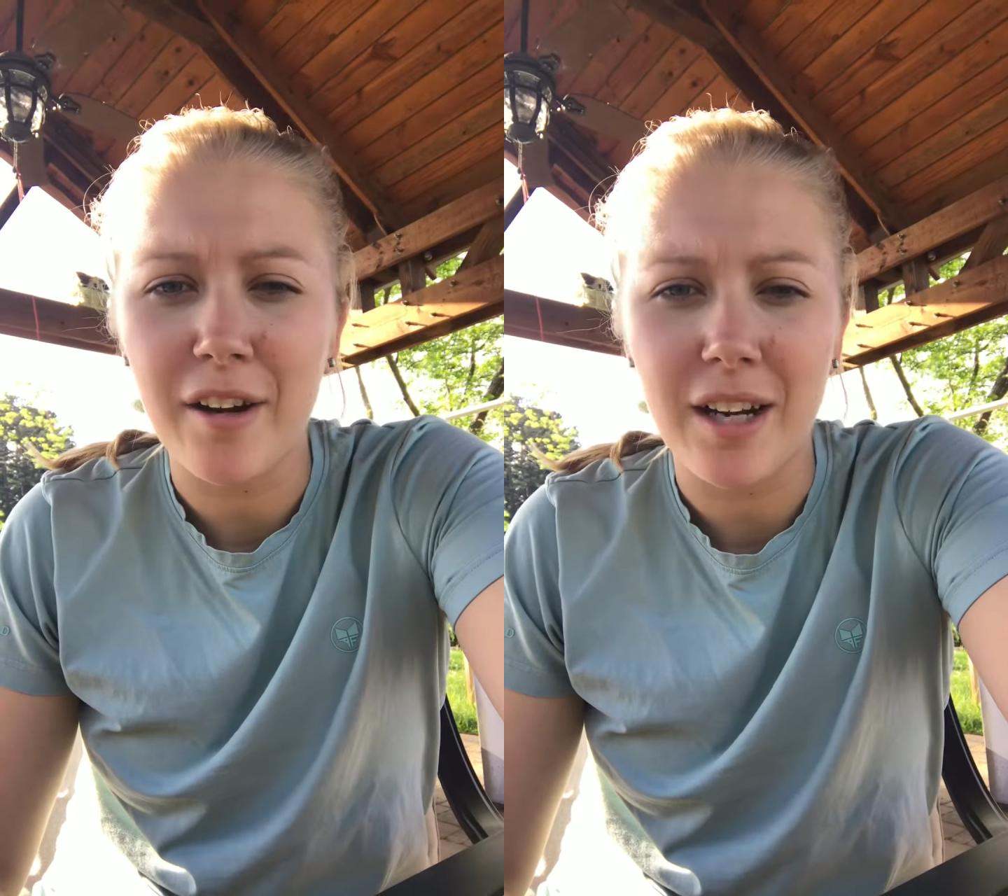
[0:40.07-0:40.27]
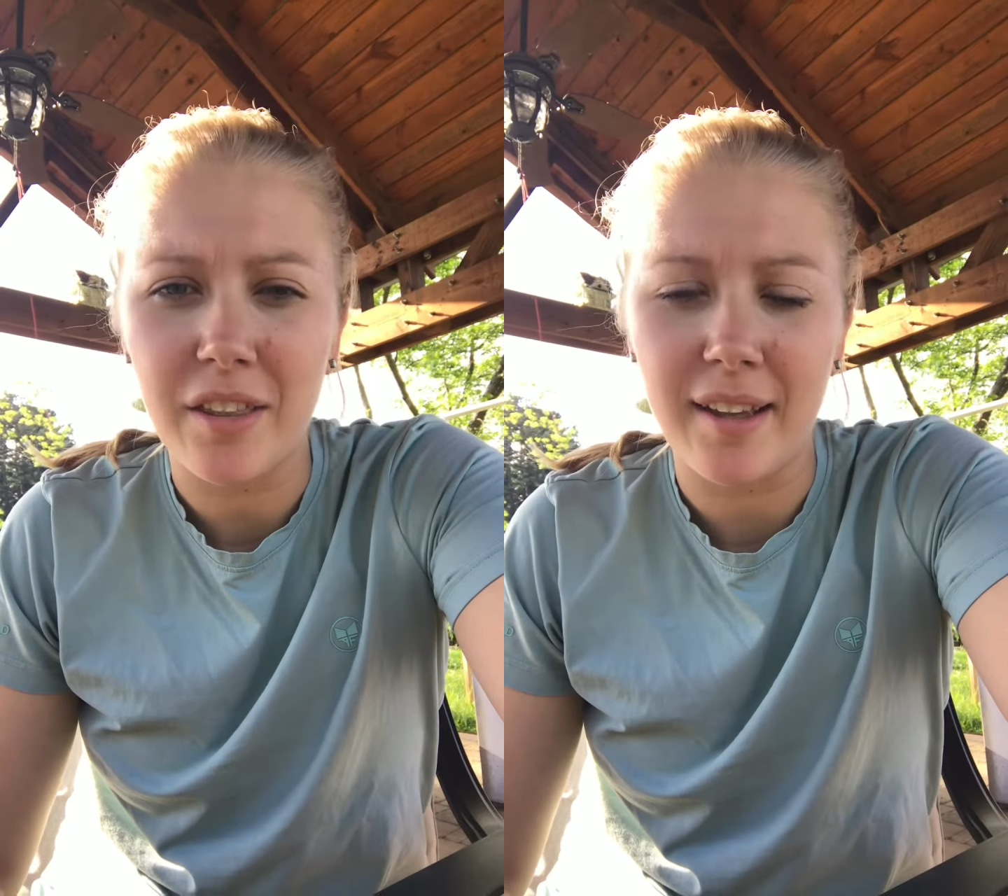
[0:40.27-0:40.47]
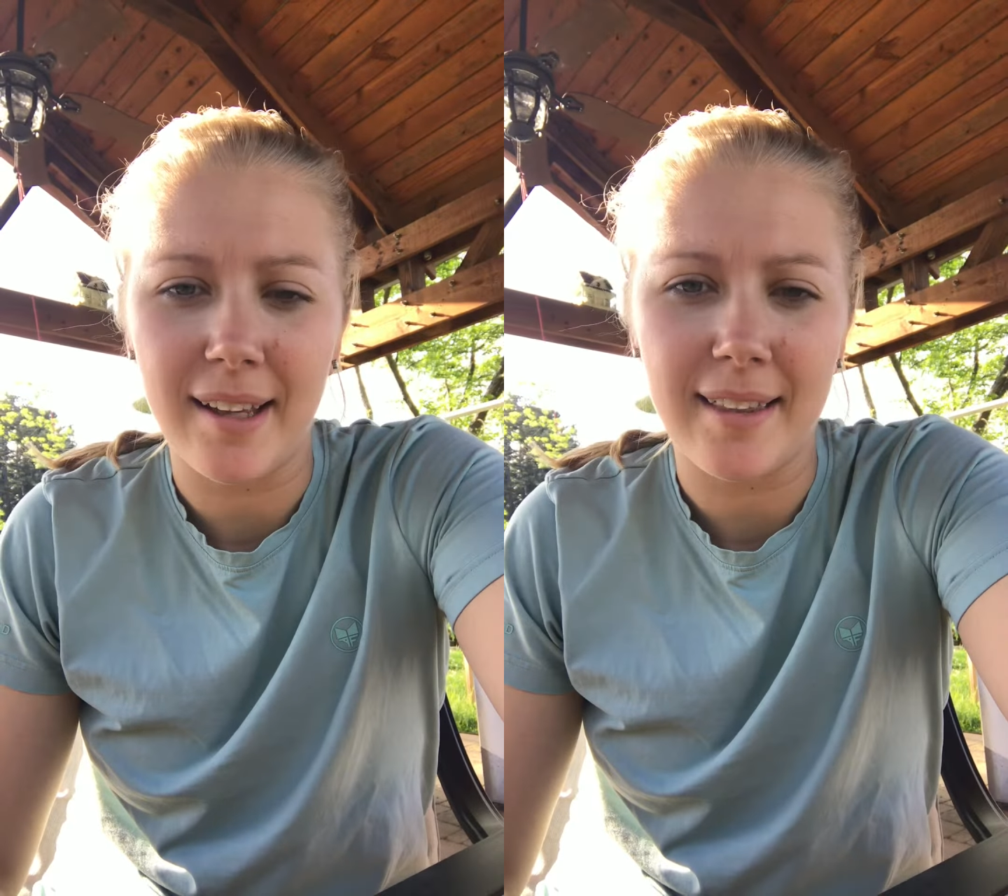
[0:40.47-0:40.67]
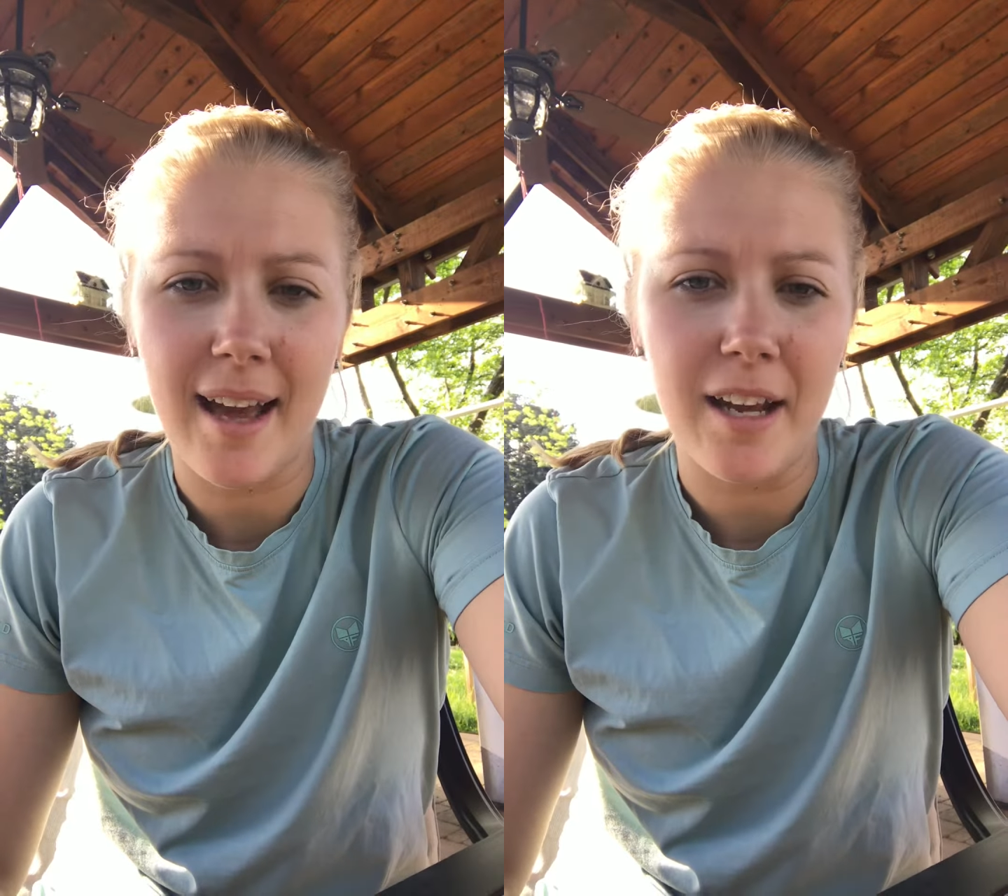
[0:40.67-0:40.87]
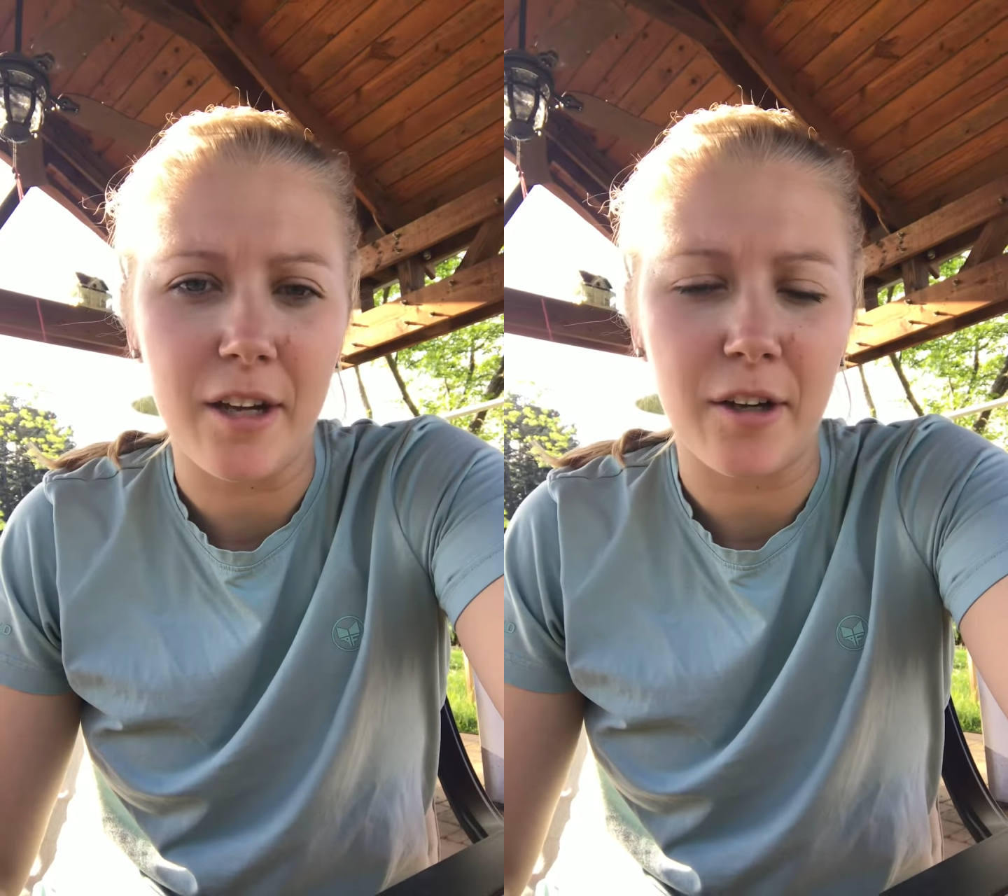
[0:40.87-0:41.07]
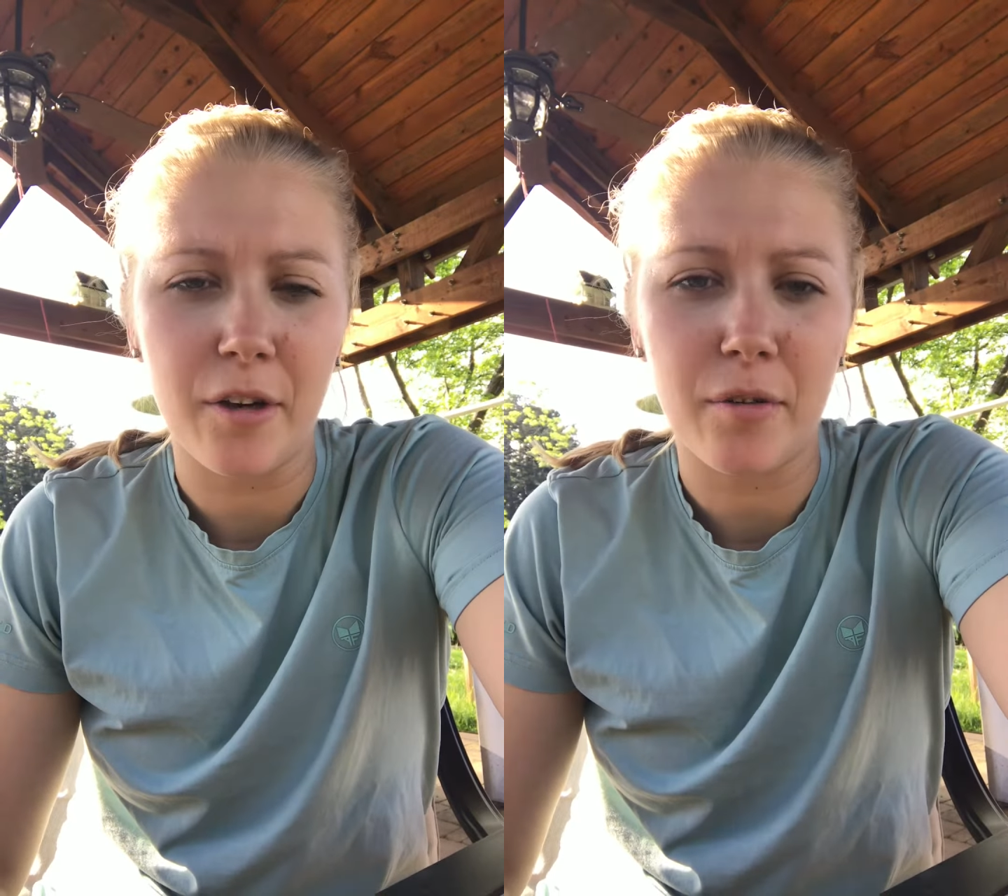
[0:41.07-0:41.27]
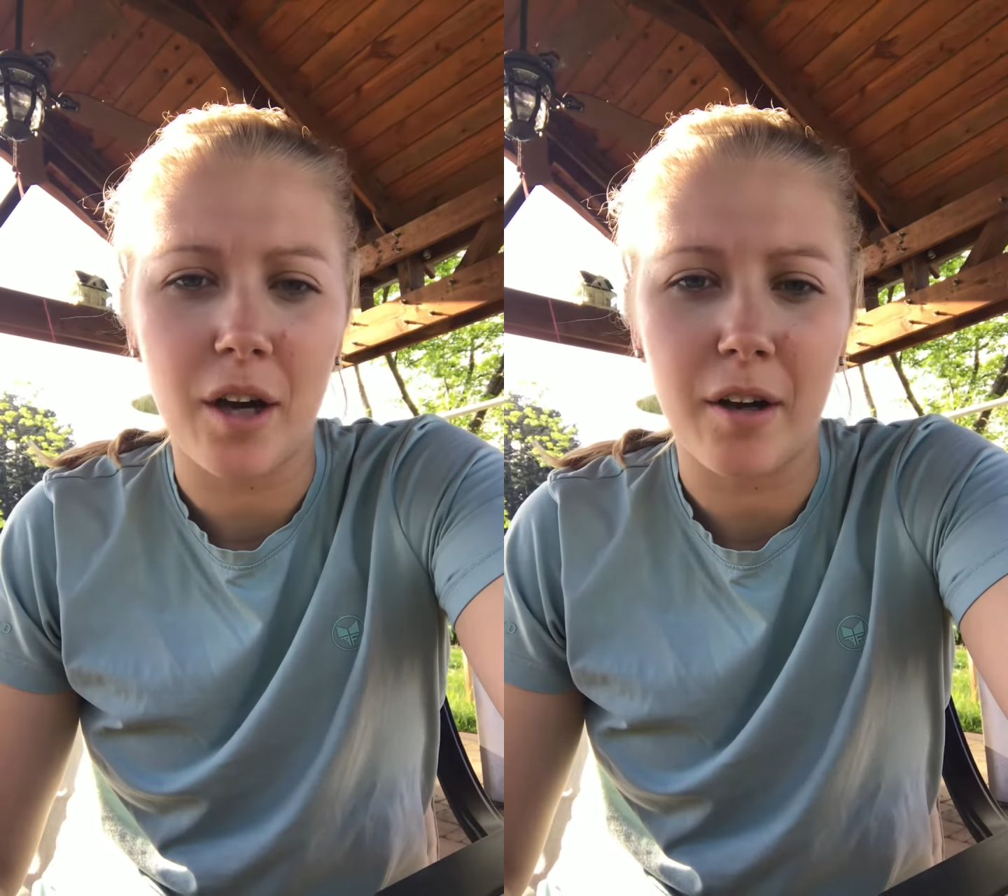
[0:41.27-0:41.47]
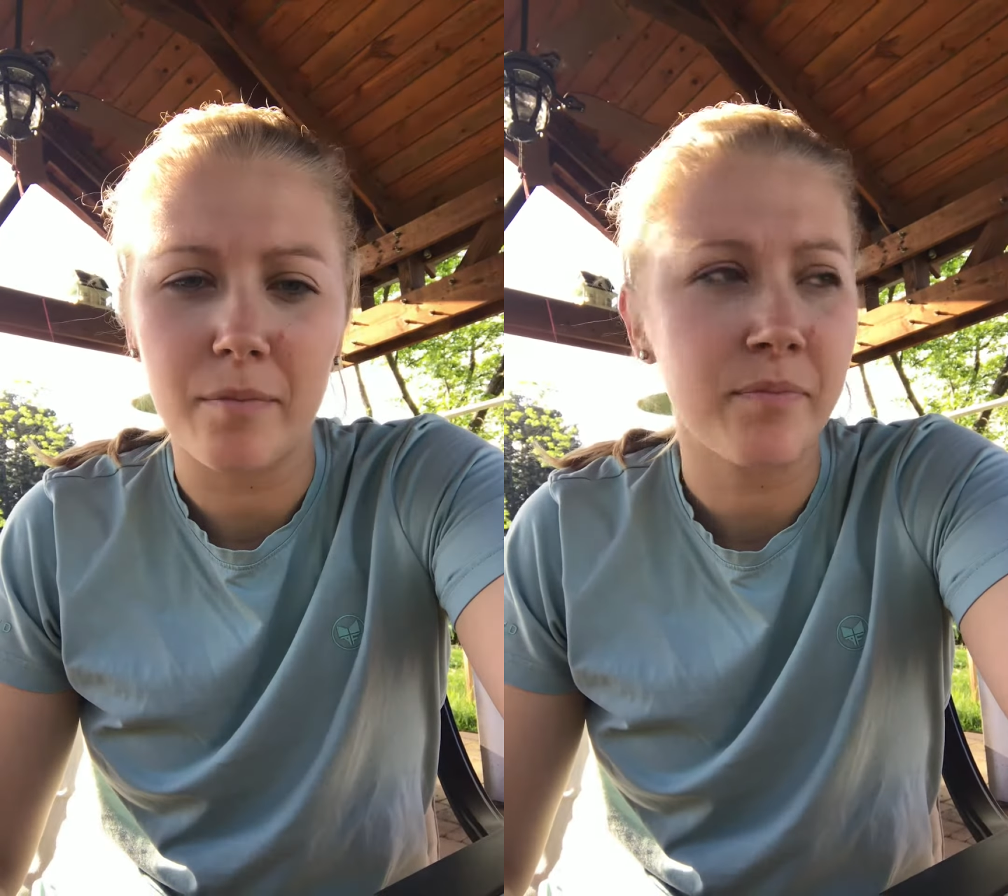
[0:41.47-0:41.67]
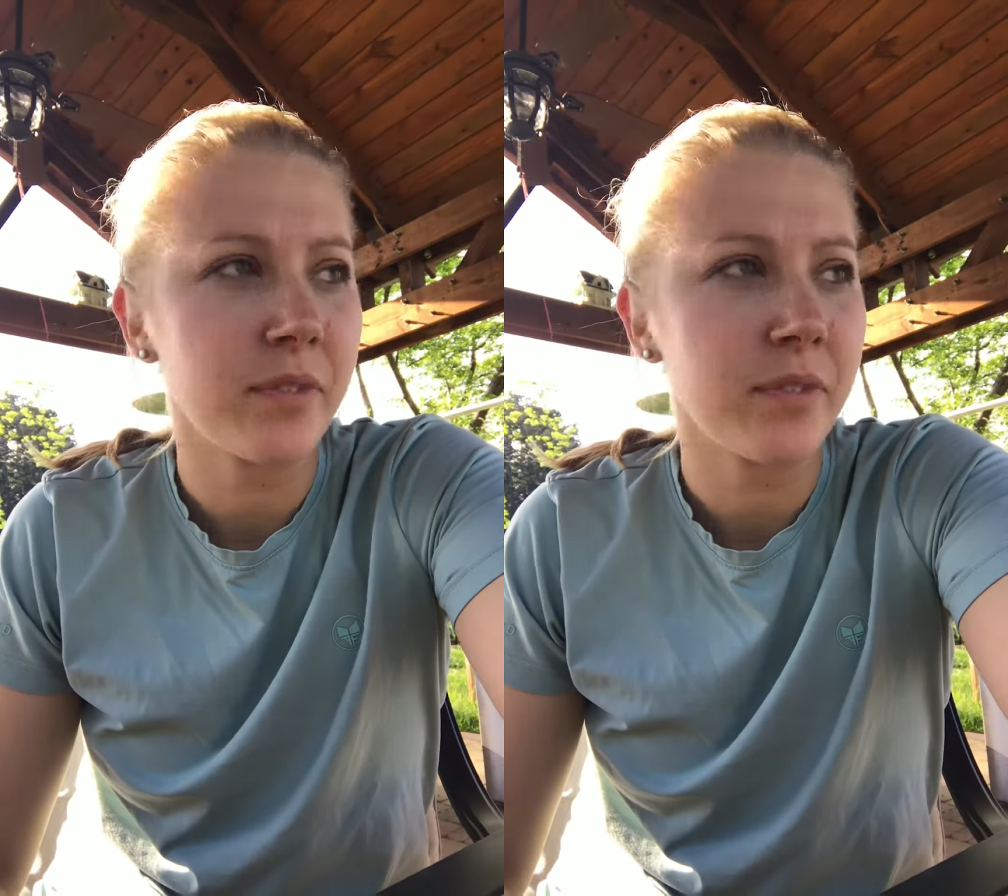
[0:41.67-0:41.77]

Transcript: or anything like that, you know.